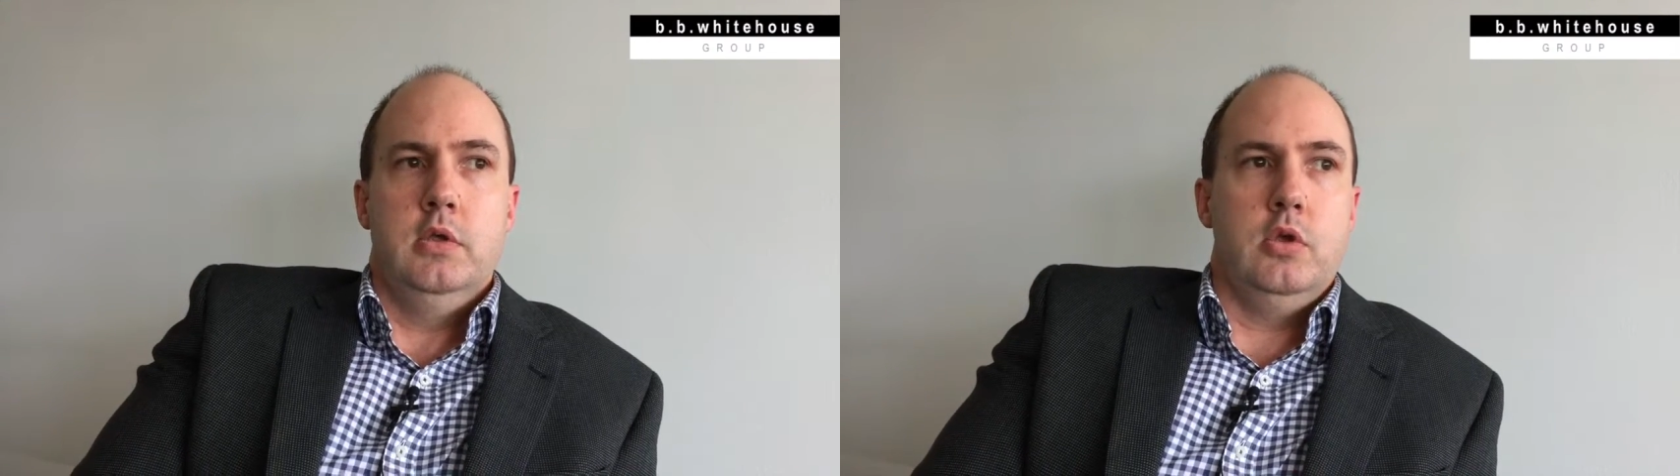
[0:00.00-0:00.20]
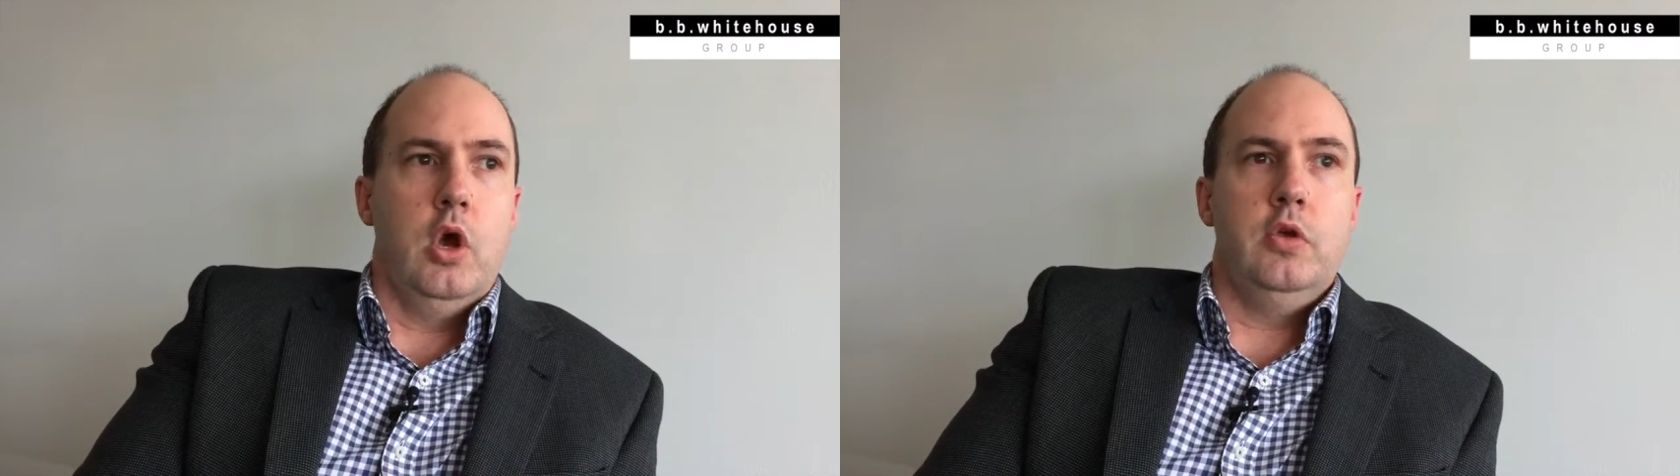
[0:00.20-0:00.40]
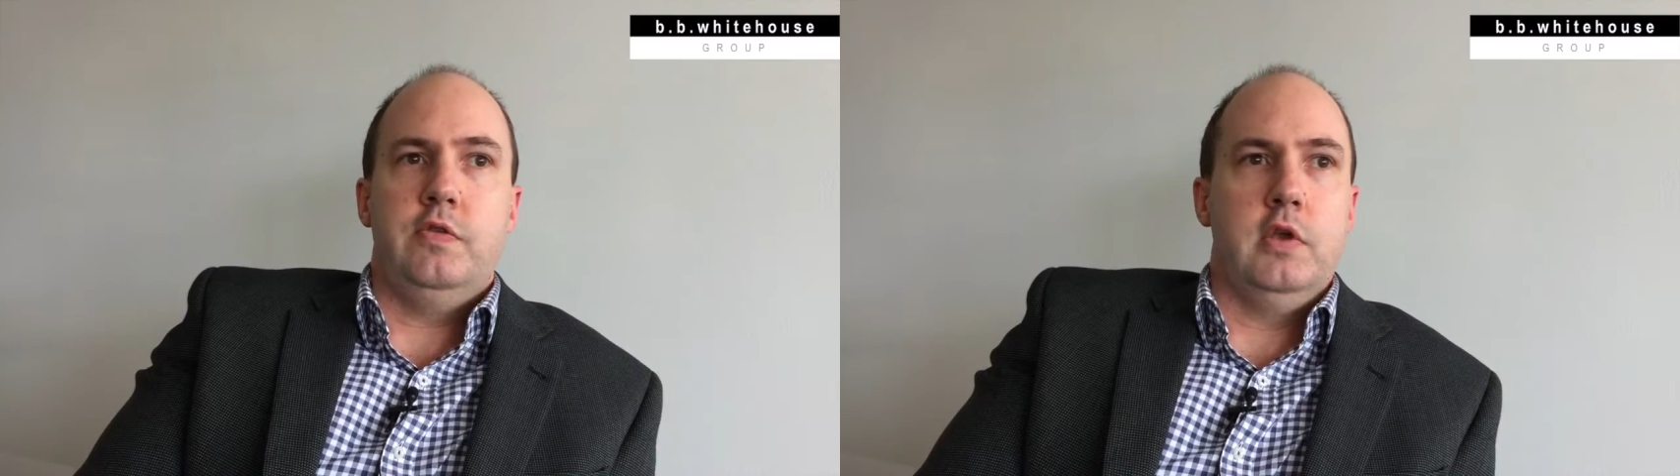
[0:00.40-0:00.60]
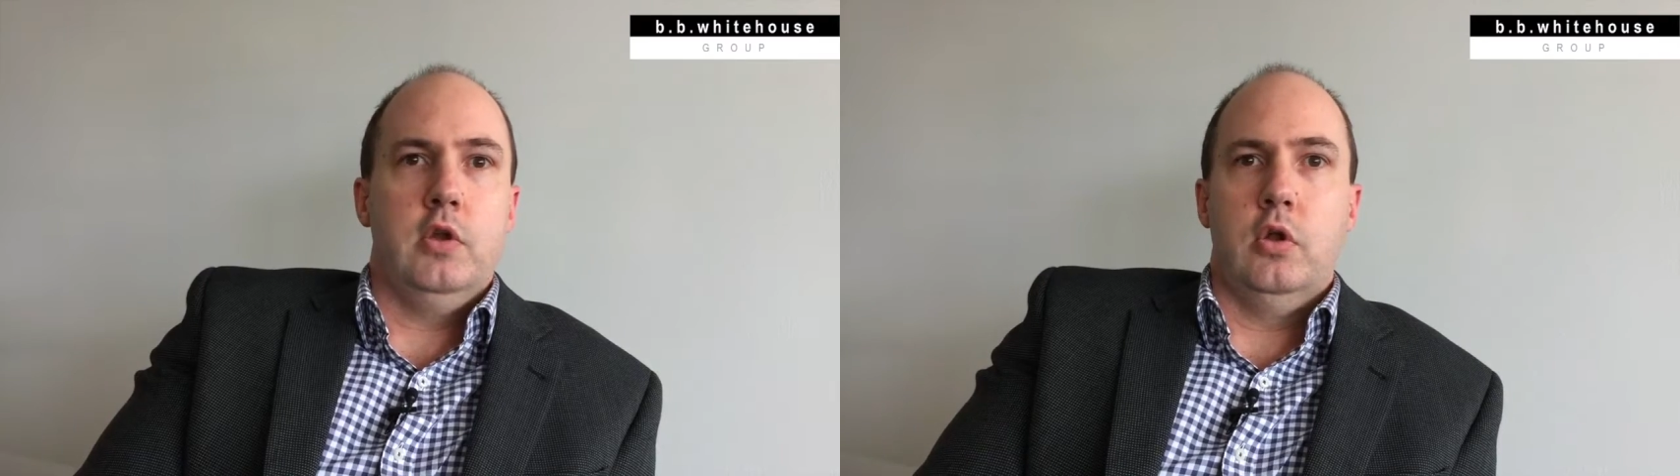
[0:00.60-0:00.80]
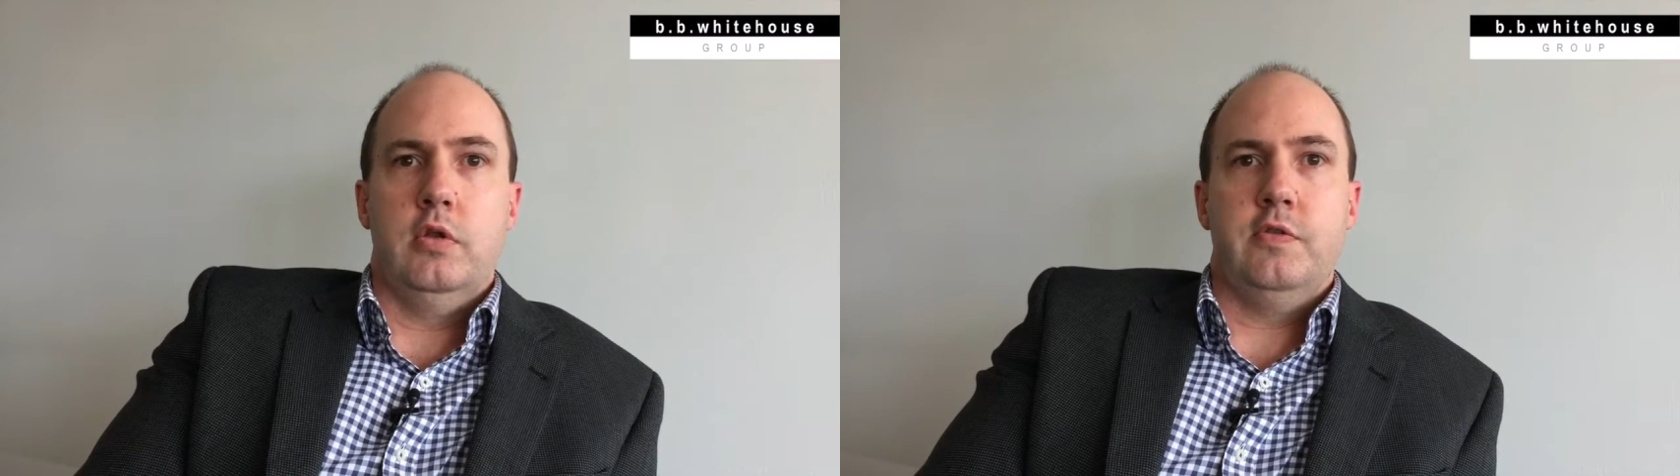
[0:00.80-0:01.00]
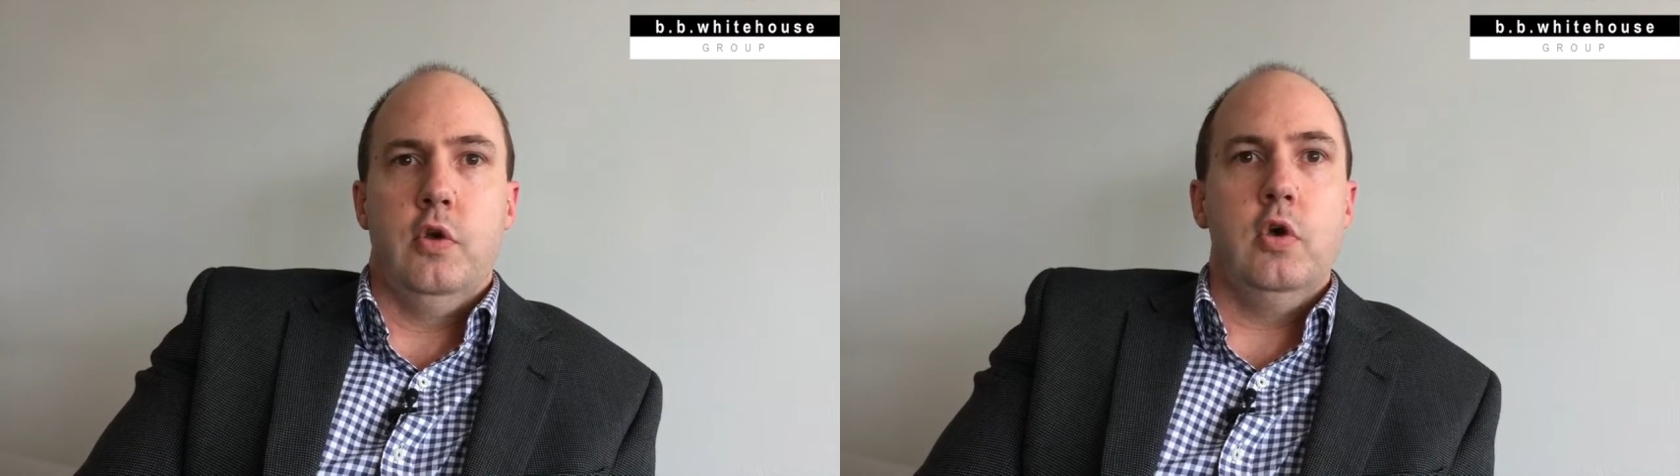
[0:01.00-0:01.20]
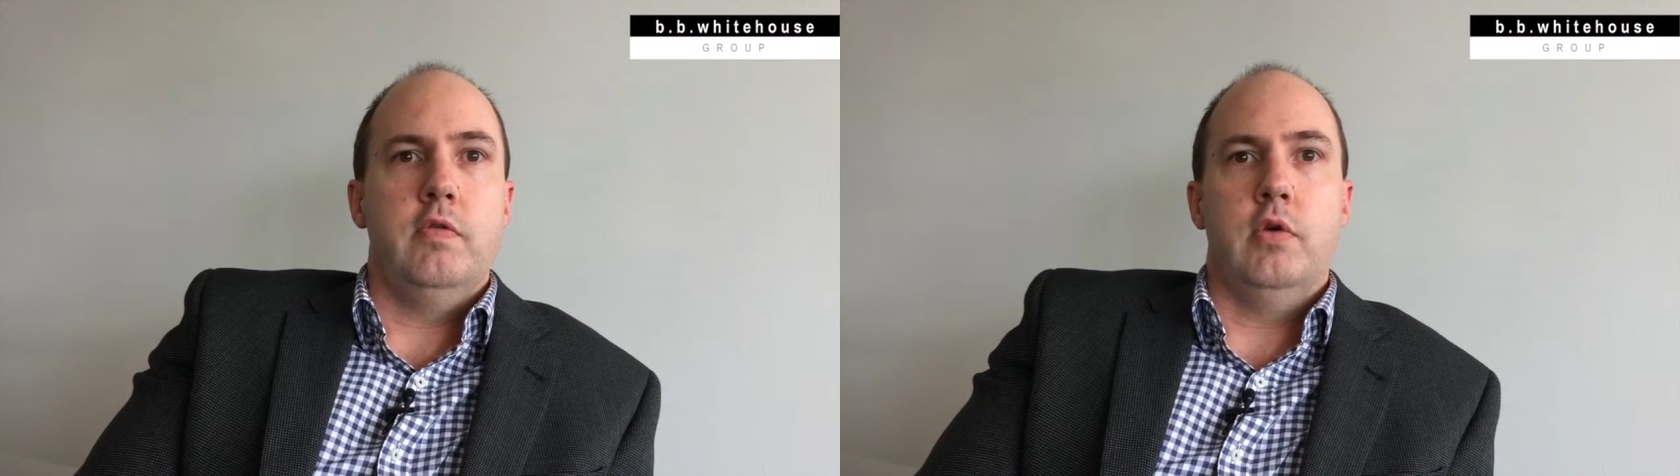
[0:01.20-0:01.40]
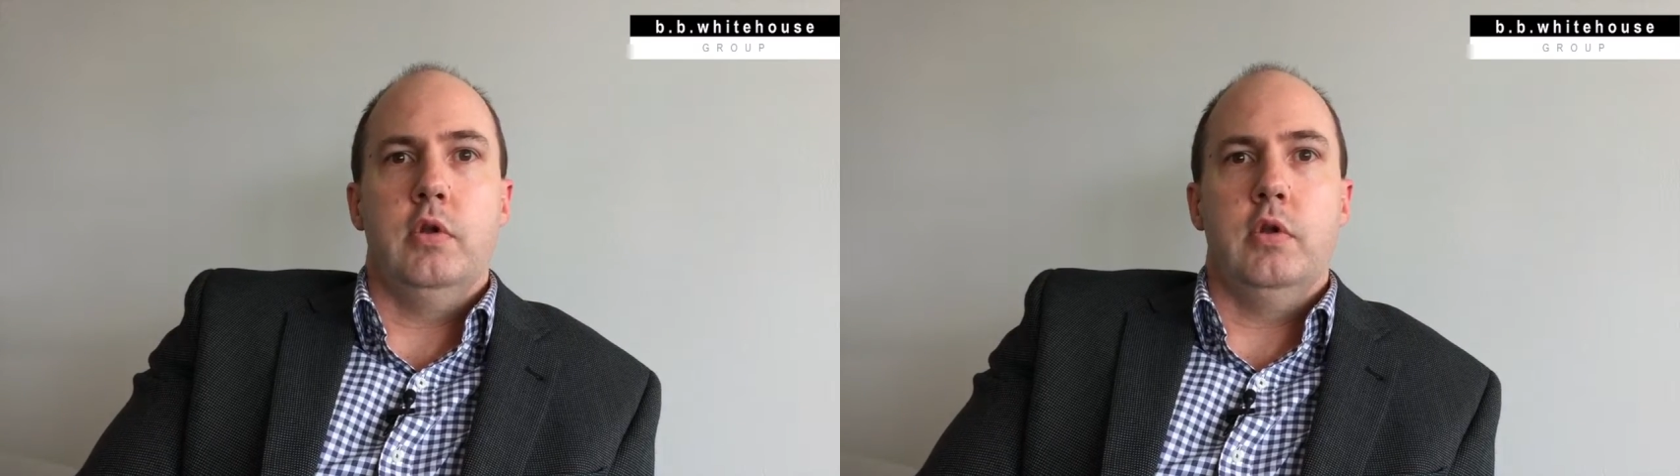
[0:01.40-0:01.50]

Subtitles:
You're hosting it on a server